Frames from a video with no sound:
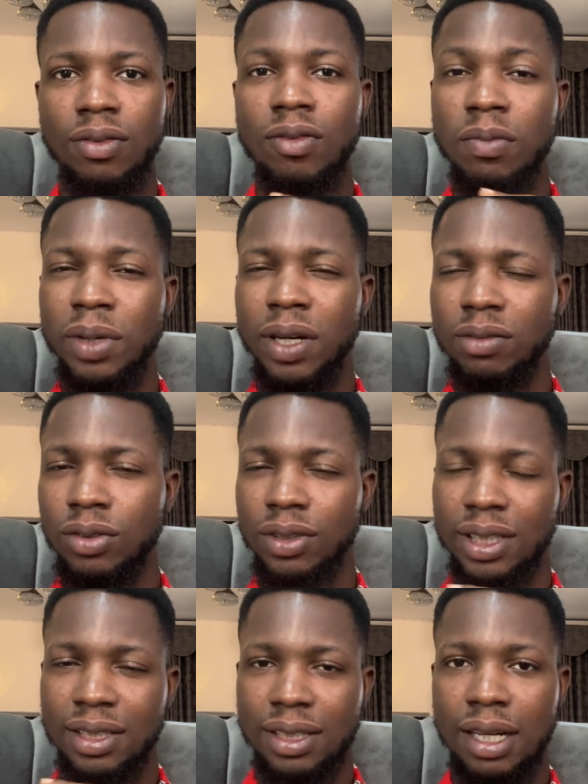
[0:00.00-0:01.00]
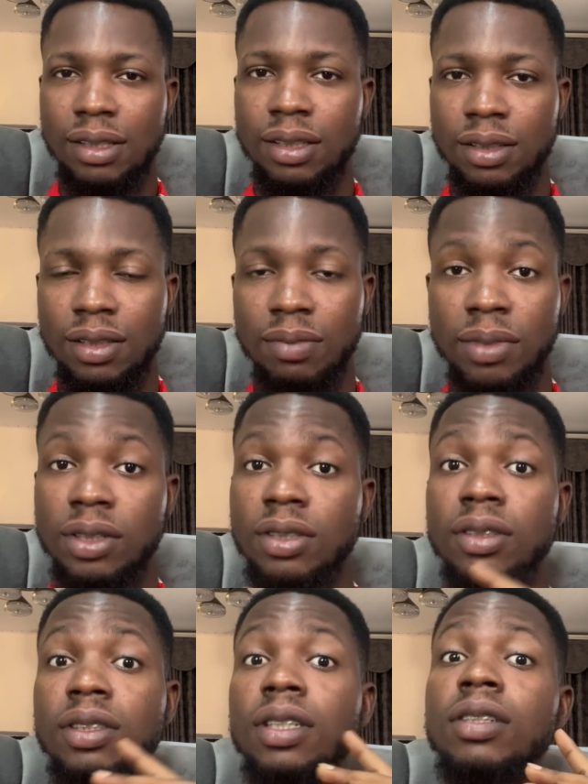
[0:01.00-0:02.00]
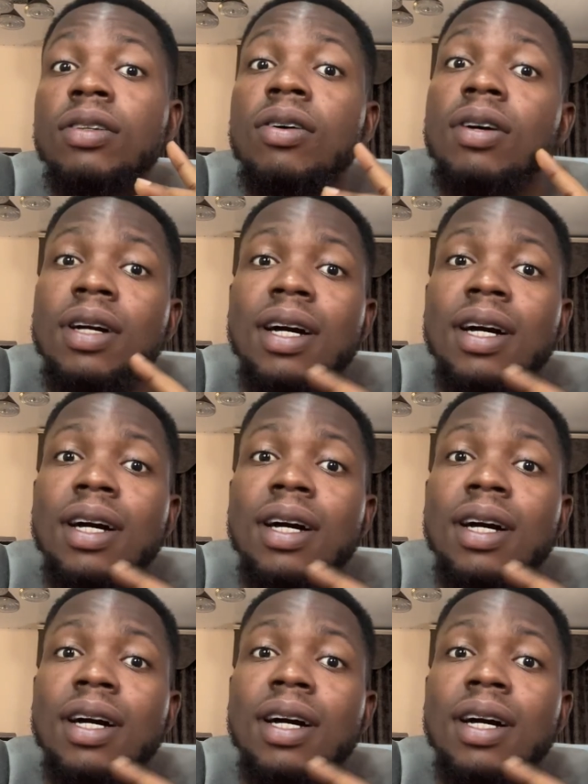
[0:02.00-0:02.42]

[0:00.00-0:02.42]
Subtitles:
will be able to understand this. Because on TikTok,